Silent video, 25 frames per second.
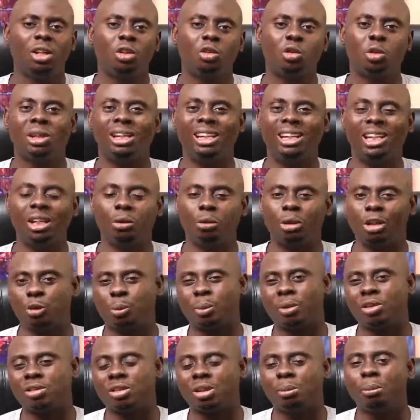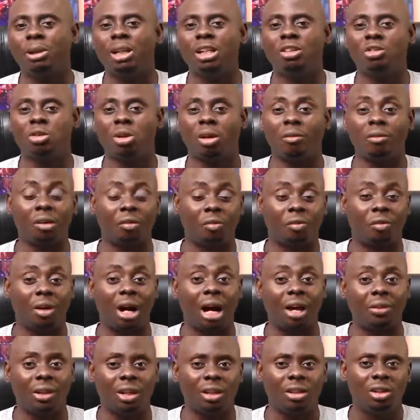to the irresponsibility of the
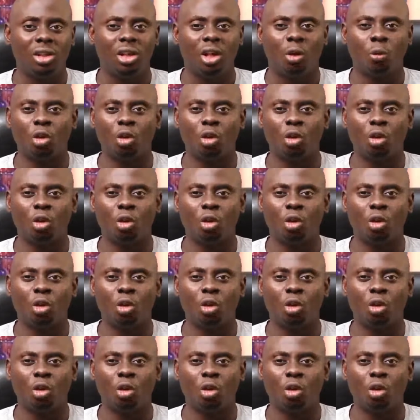father